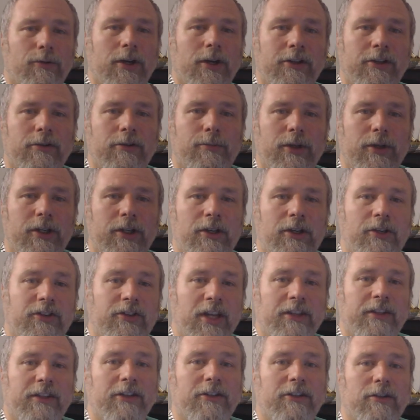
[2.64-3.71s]
ready to be
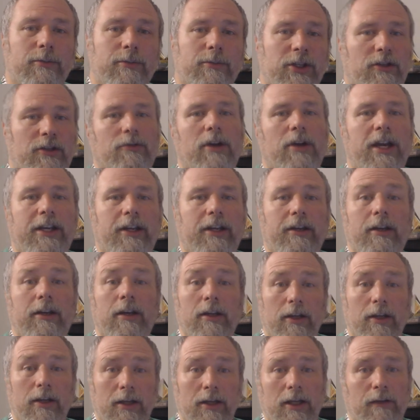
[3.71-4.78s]
sent out to be graded.
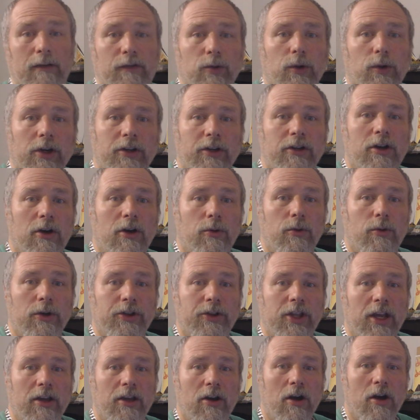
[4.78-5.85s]
If you want to know what
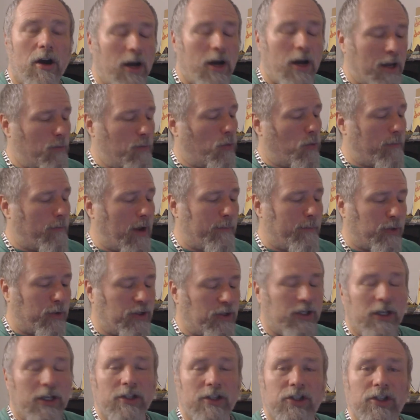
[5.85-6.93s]
they are and what my
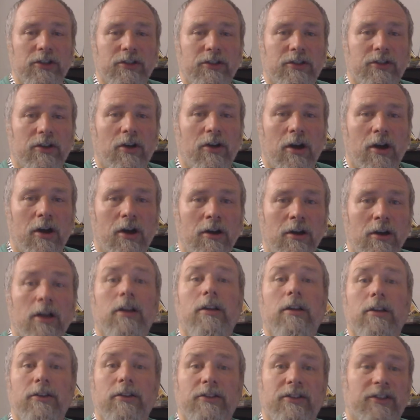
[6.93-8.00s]
predictions are,
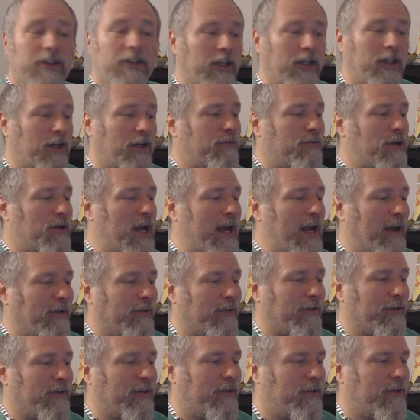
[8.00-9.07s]
stick
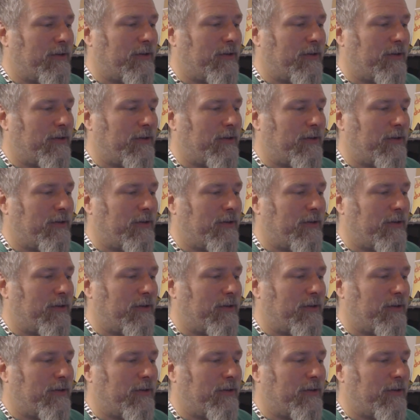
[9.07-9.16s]
around.